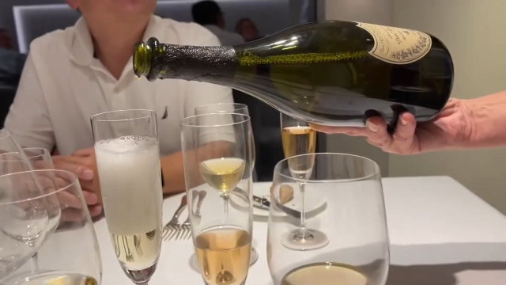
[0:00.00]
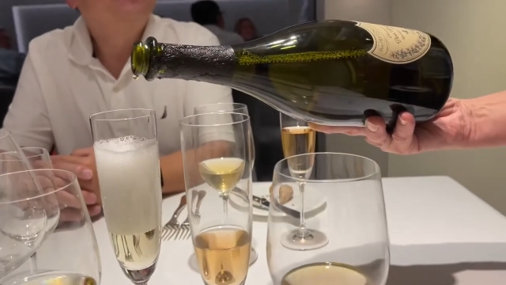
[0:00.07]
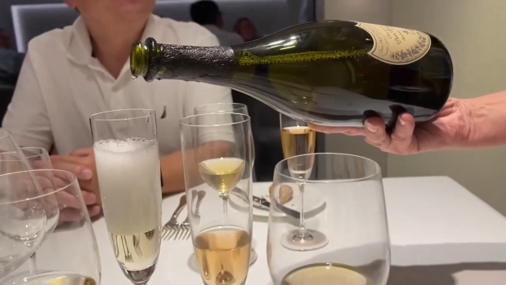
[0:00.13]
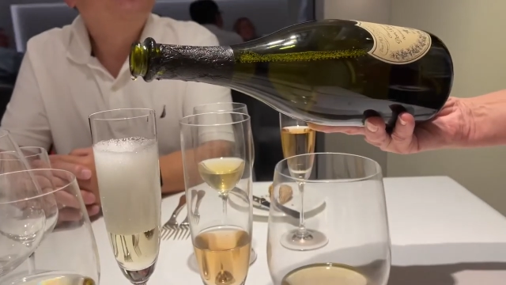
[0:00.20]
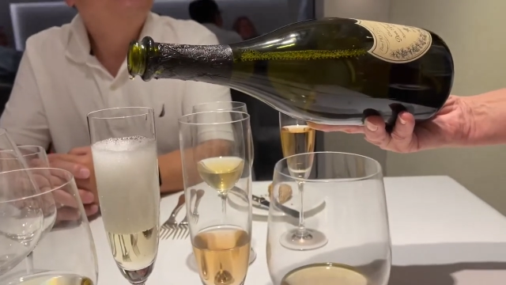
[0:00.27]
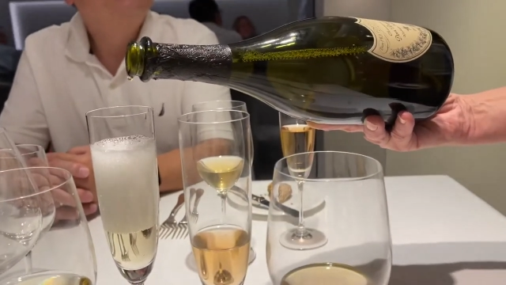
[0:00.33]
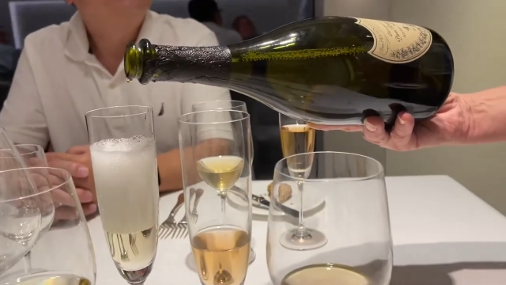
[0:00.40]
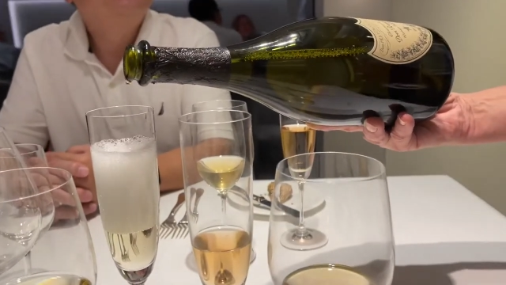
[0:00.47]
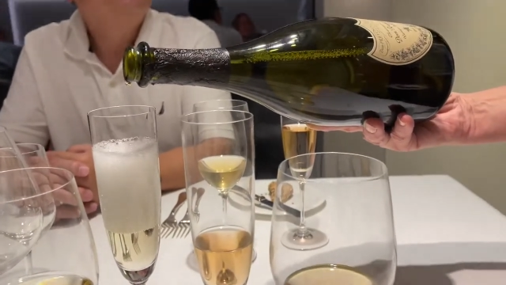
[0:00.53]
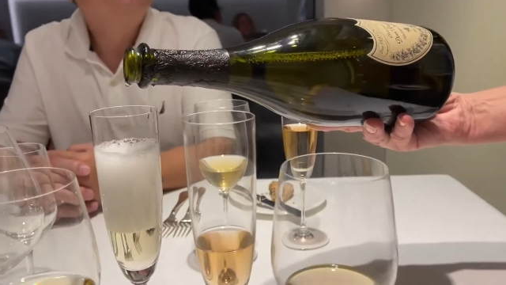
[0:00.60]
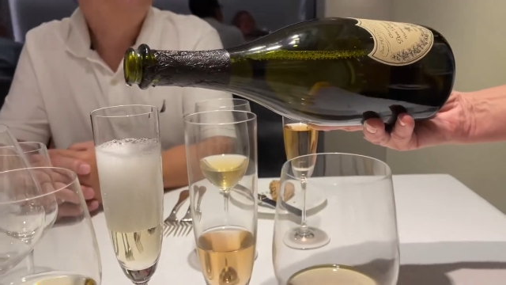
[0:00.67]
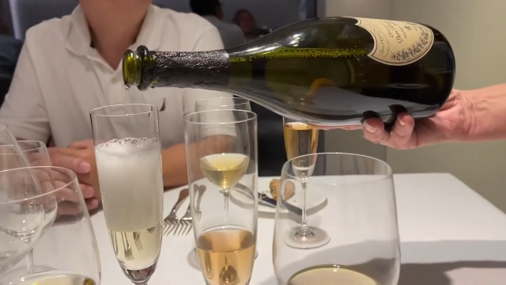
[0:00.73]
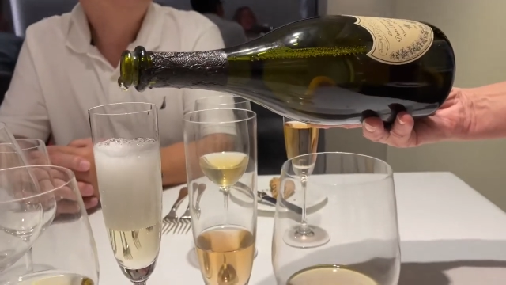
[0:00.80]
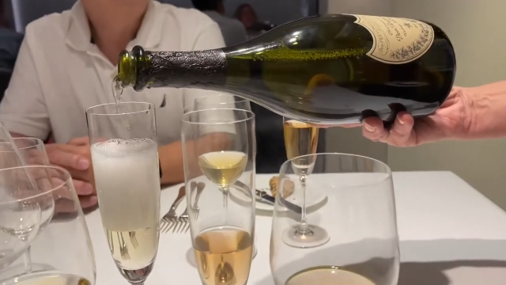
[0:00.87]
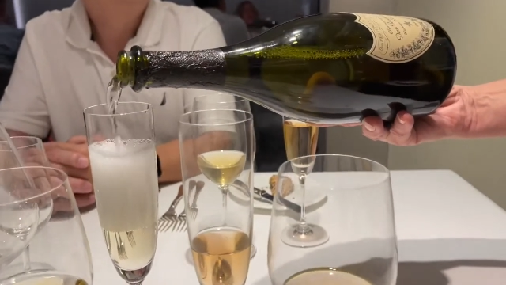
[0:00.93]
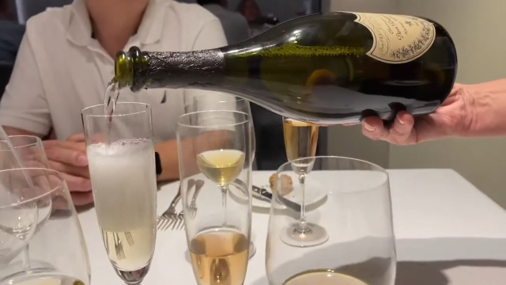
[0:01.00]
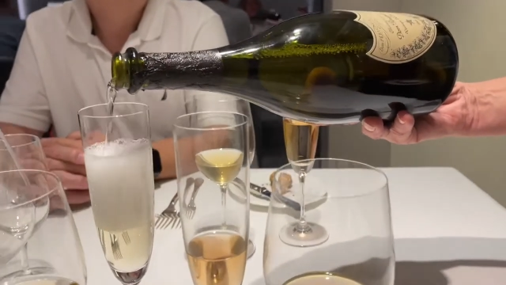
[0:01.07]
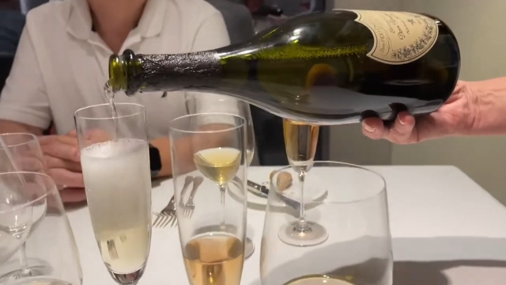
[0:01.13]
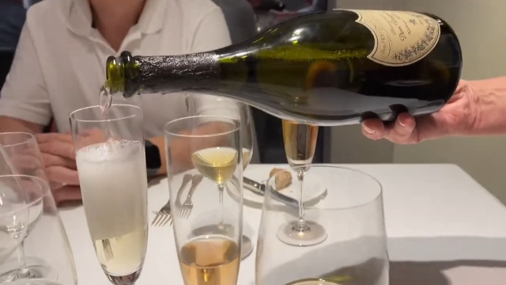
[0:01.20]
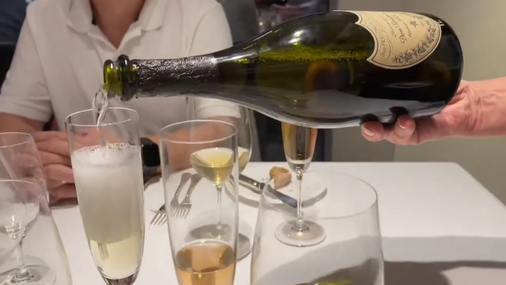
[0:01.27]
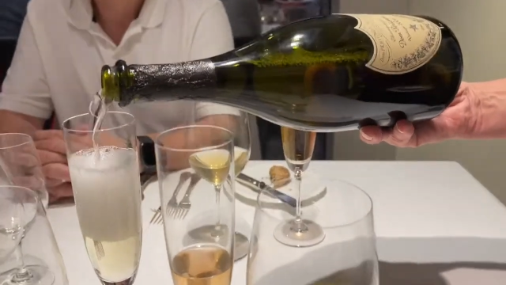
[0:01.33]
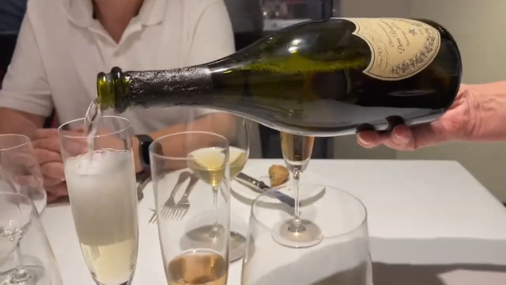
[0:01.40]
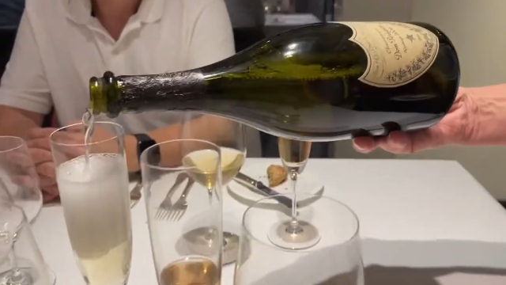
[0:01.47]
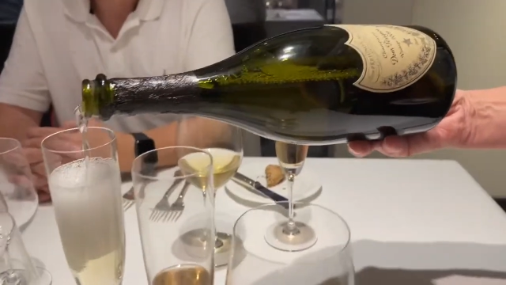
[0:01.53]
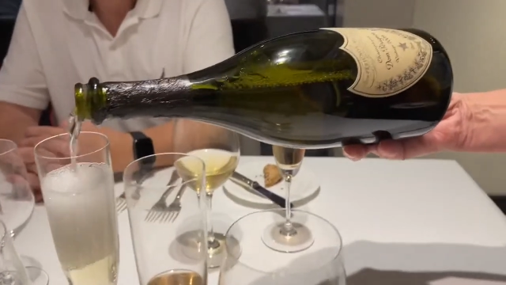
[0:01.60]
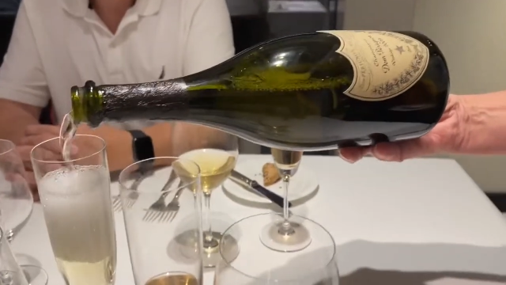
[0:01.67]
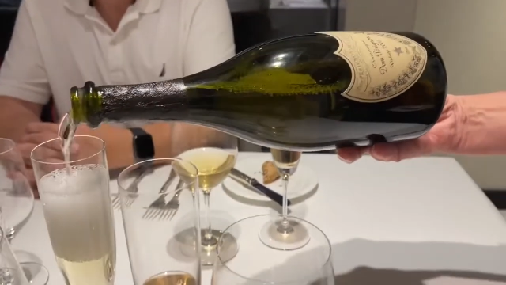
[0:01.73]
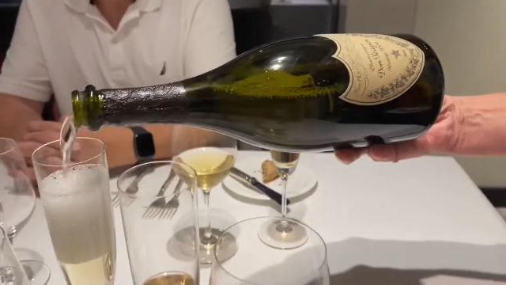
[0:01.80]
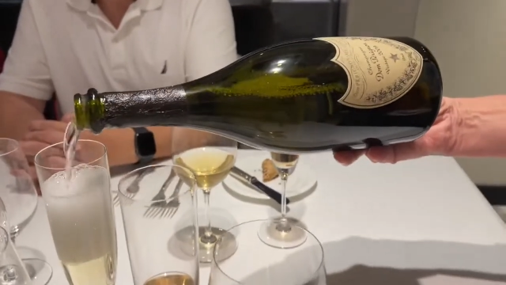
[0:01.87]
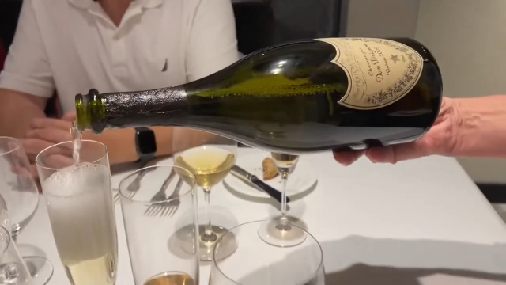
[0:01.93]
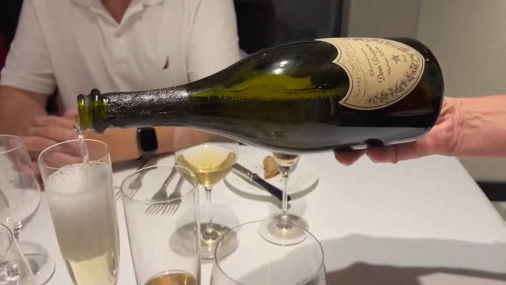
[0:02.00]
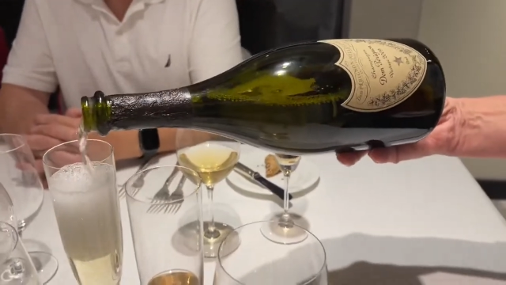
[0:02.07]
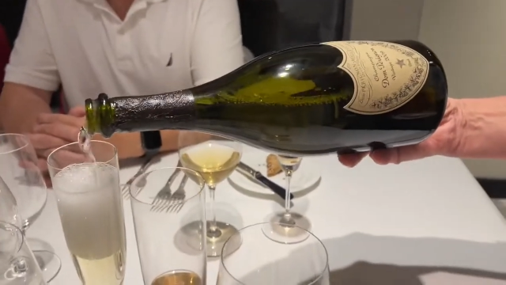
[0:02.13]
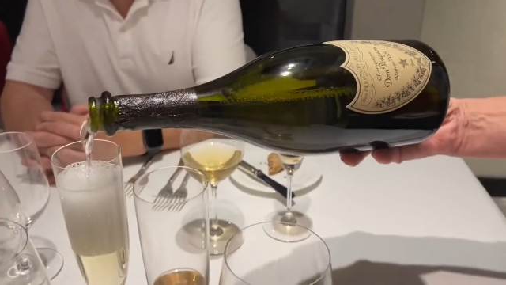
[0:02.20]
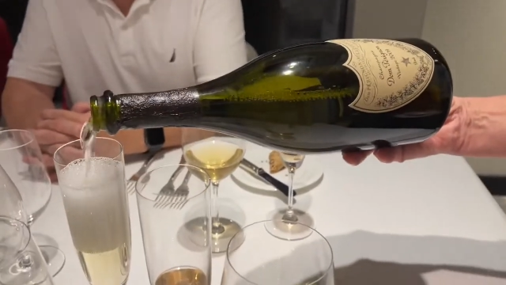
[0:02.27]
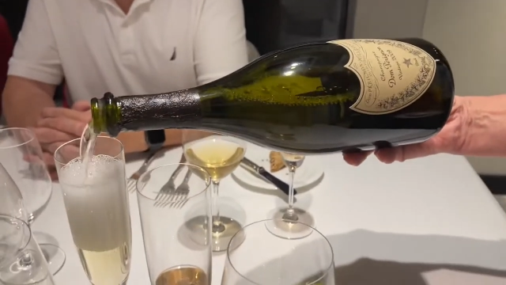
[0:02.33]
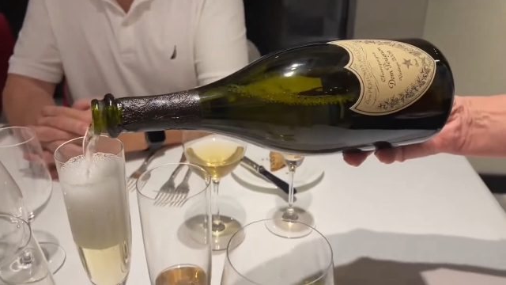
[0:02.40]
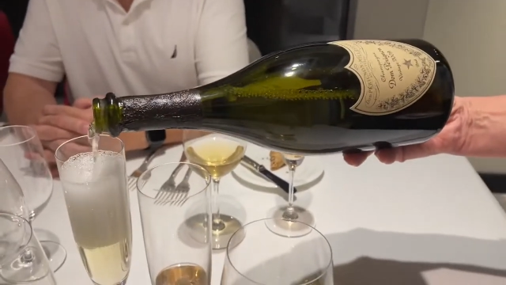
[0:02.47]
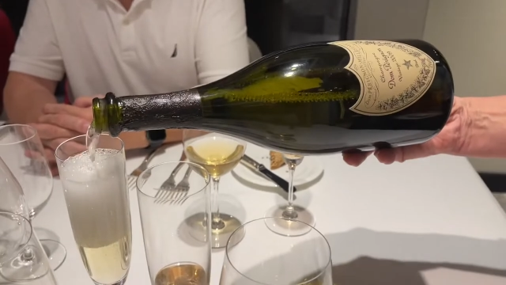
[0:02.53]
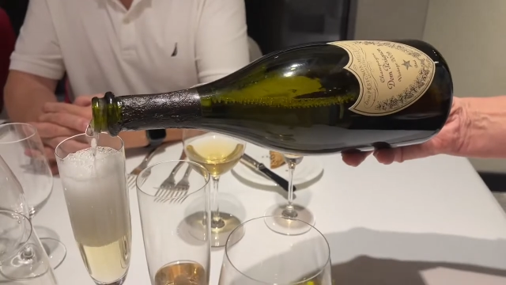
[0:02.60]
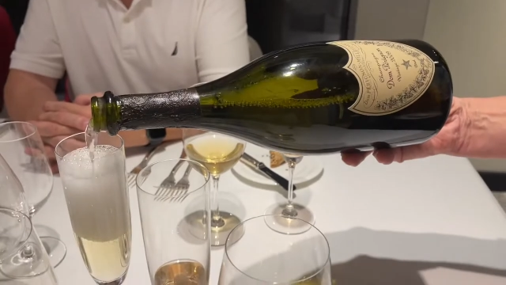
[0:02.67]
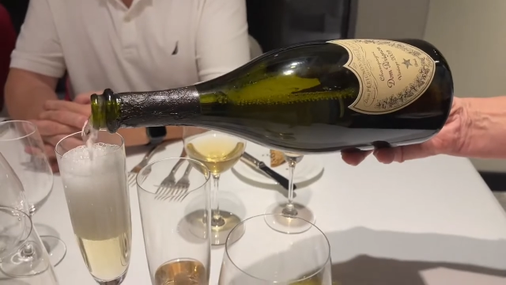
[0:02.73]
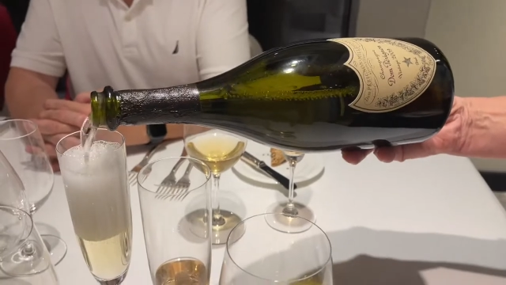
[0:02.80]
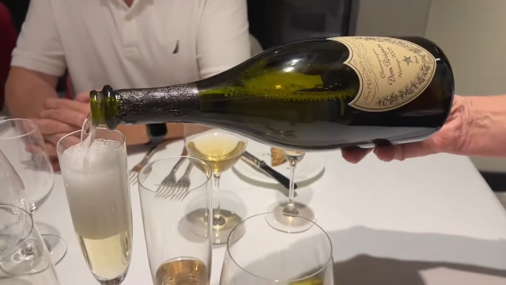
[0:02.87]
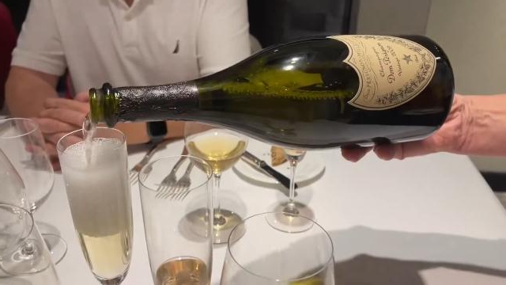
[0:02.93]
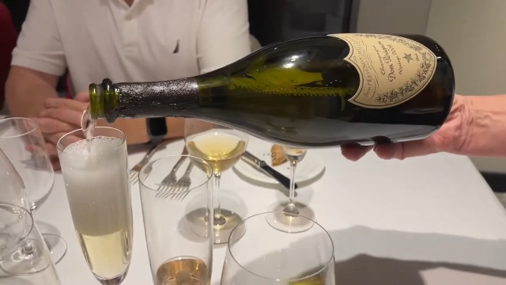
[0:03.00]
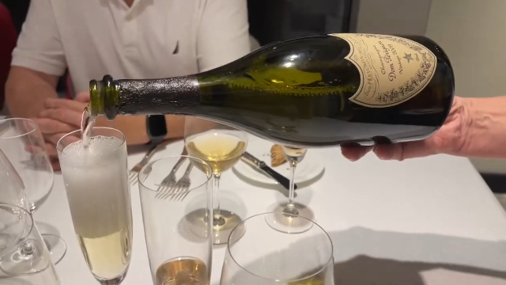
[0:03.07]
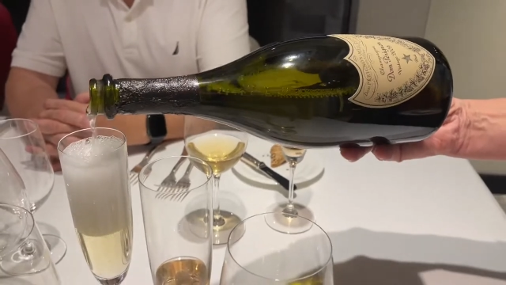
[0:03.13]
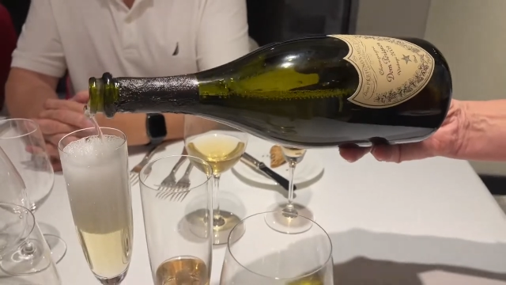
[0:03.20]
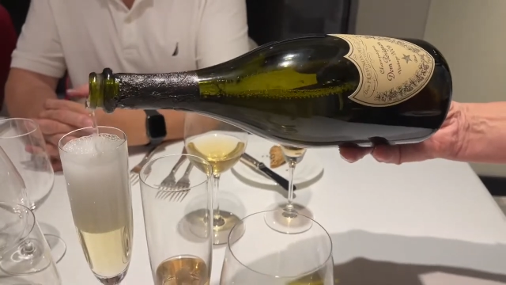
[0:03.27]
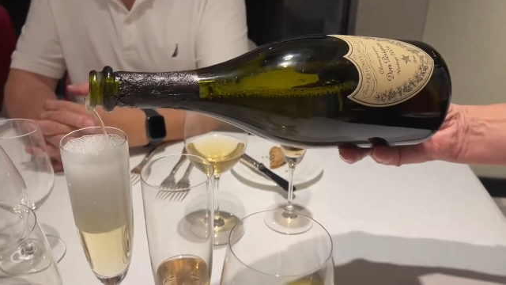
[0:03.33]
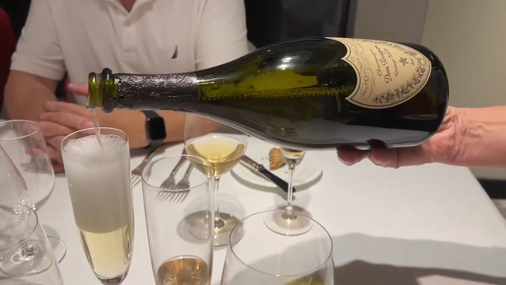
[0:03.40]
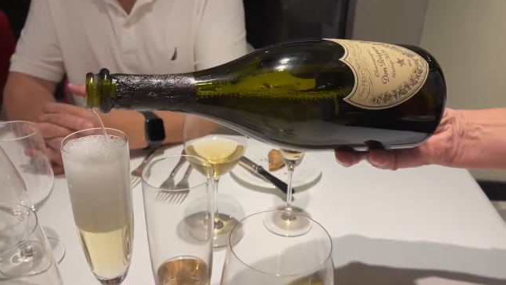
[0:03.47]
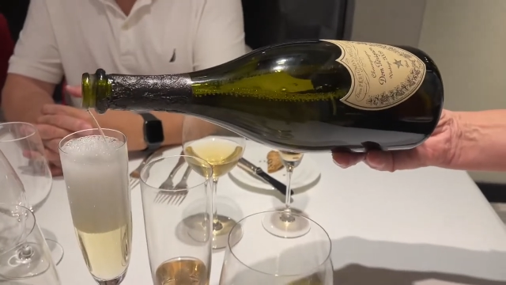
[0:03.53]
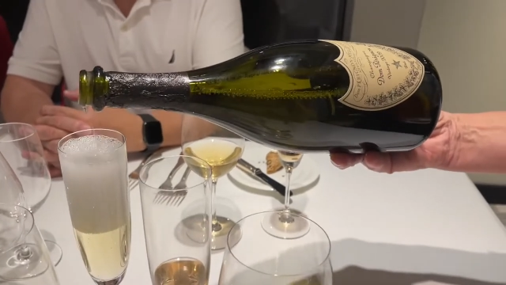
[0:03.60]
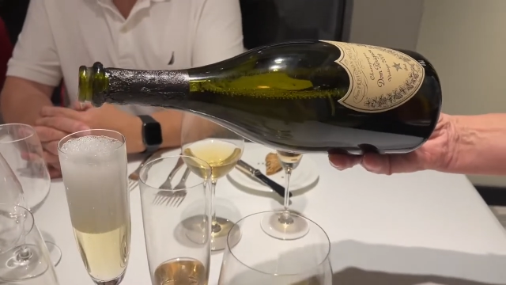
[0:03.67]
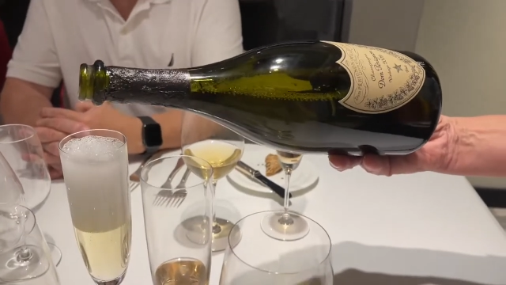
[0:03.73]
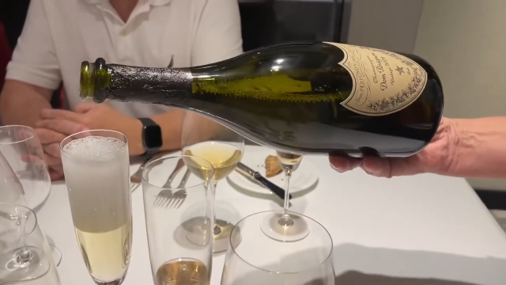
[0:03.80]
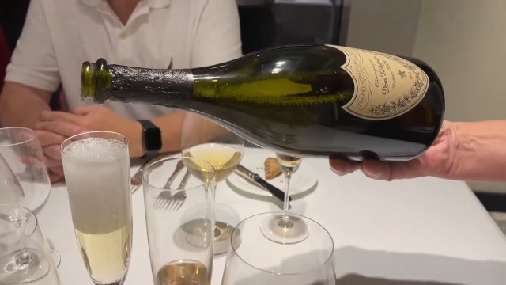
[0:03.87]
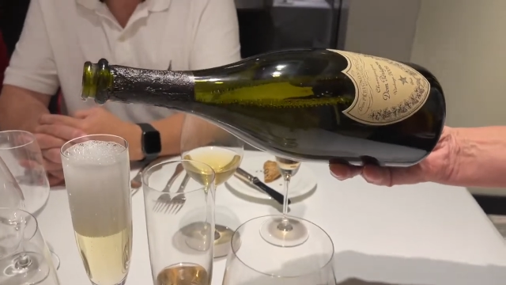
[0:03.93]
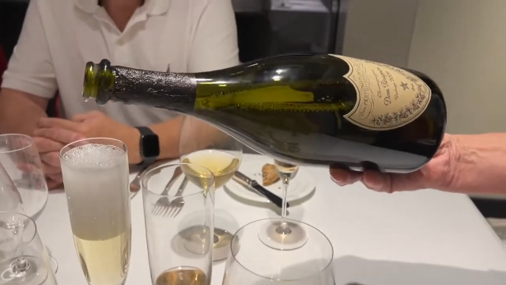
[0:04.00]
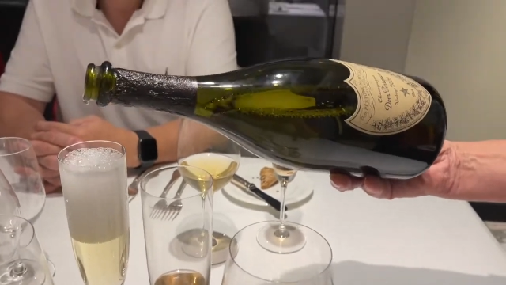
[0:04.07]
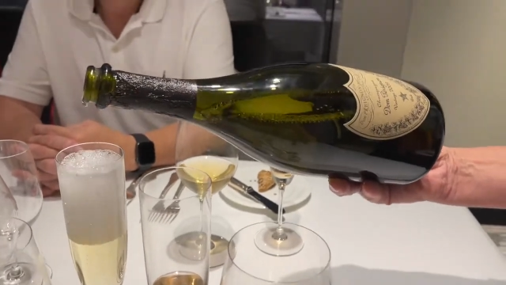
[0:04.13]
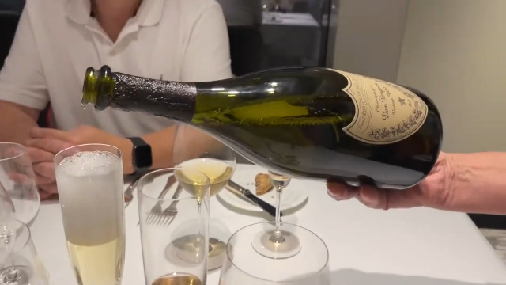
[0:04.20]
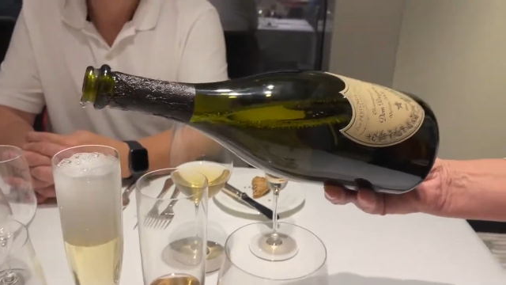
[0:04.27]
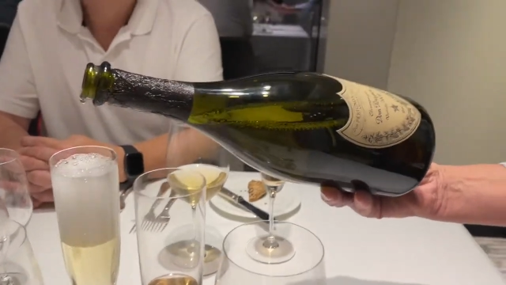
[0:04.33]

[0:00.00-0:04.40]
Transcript: Nobody's mouth can be seen.